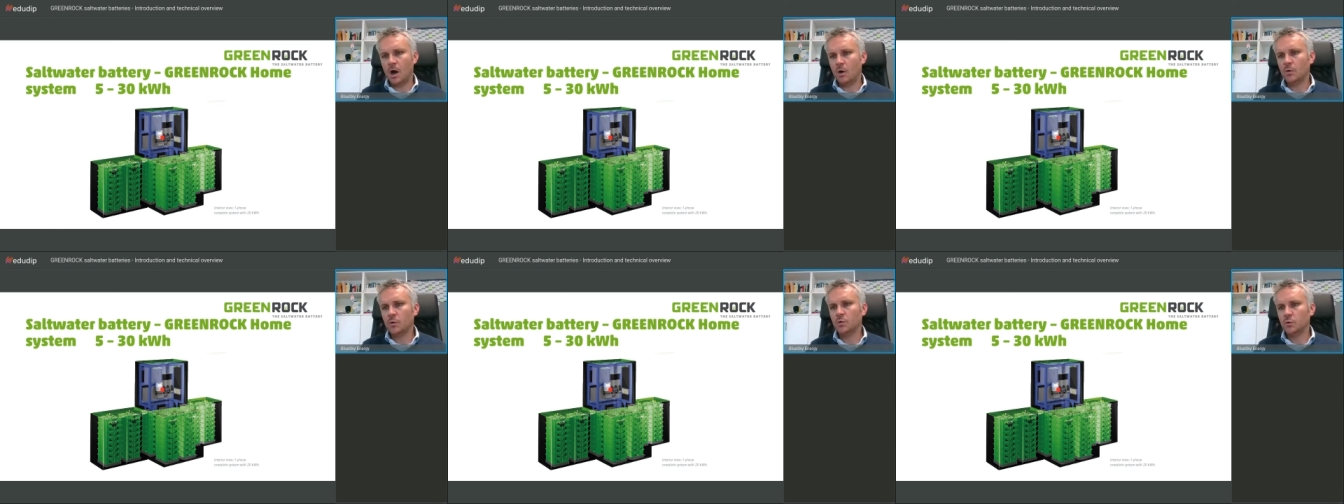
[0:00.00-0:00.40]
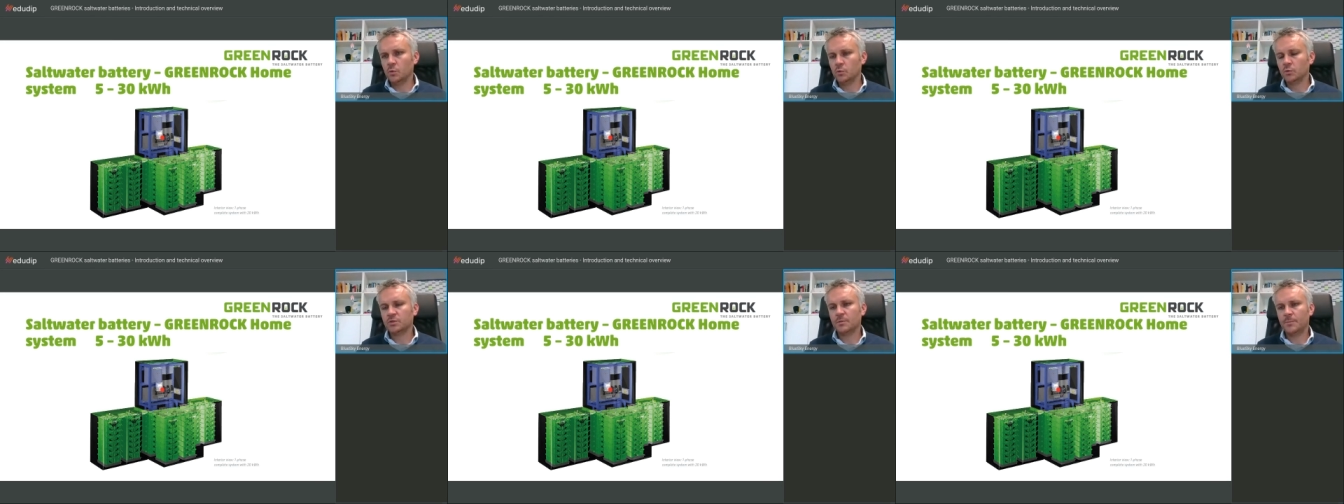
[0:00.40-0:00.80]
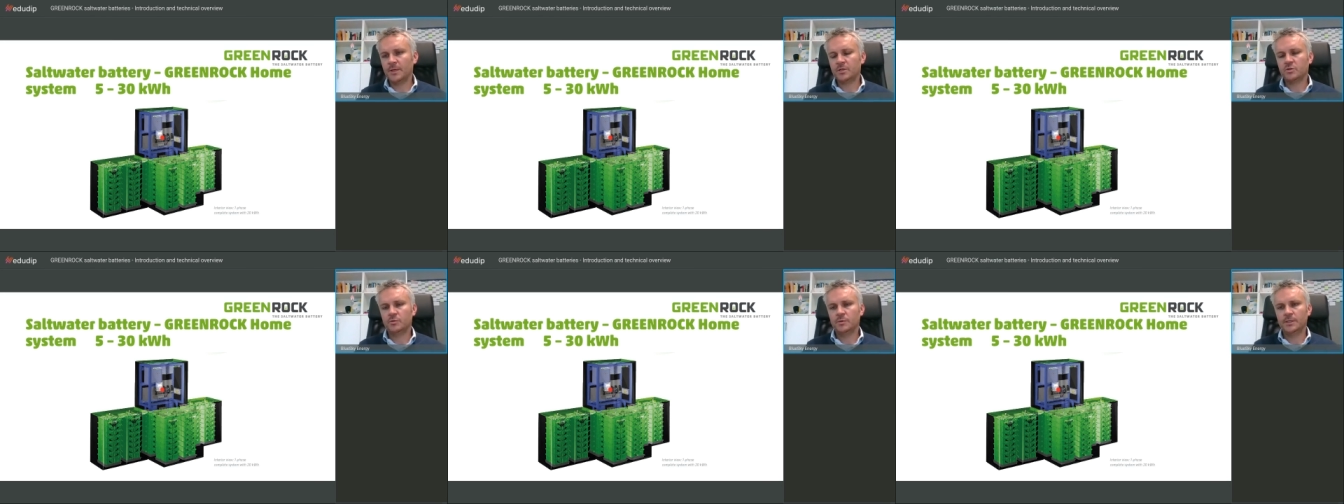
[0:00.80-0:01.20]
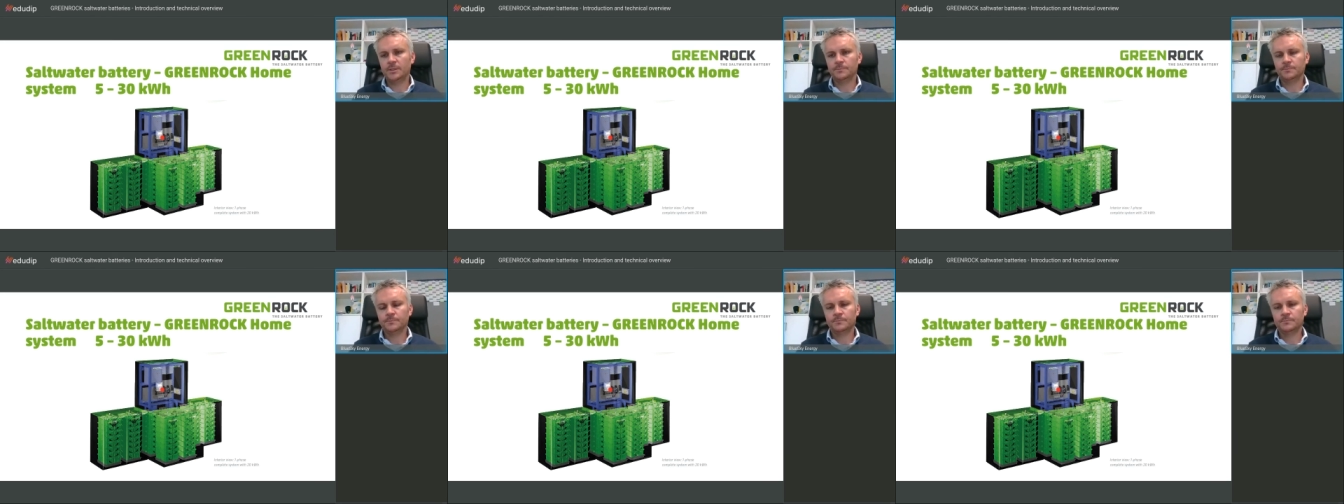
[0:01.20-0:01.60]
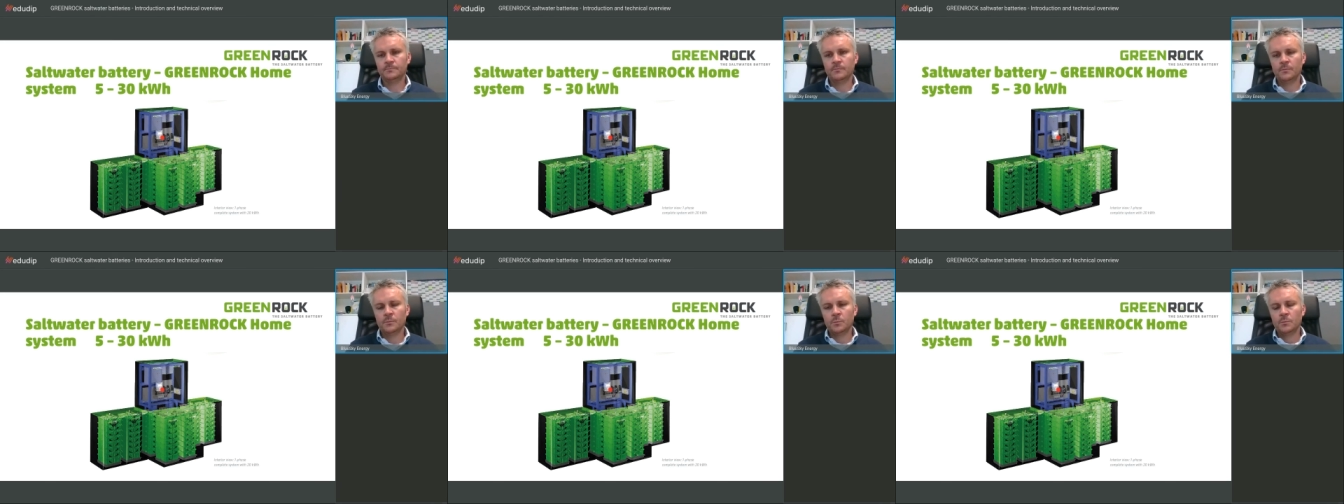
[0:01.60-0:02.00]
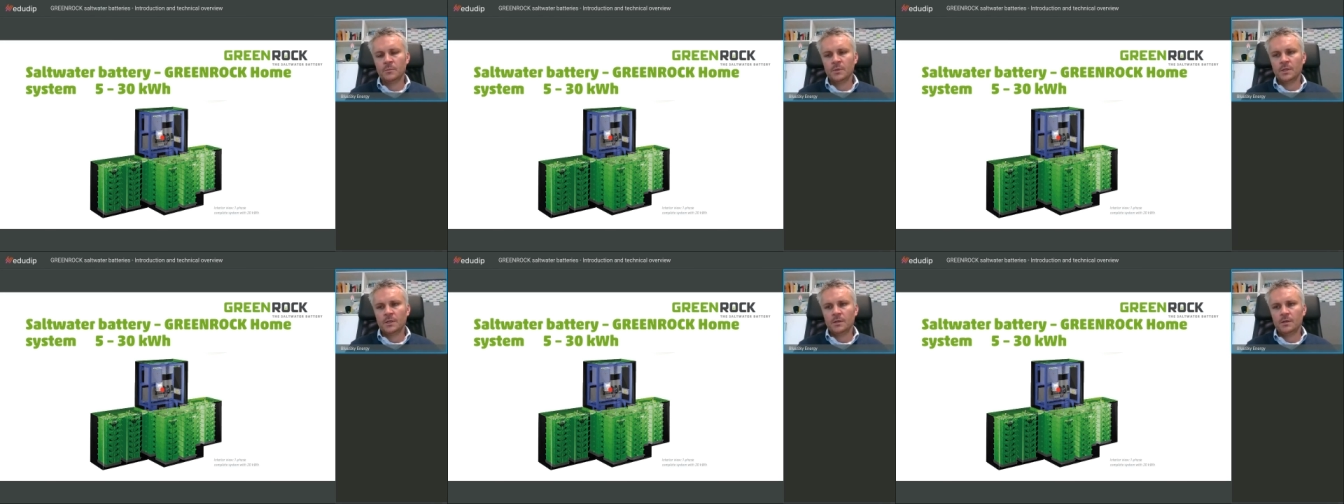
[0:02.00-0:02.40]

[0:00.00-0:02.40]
If we are using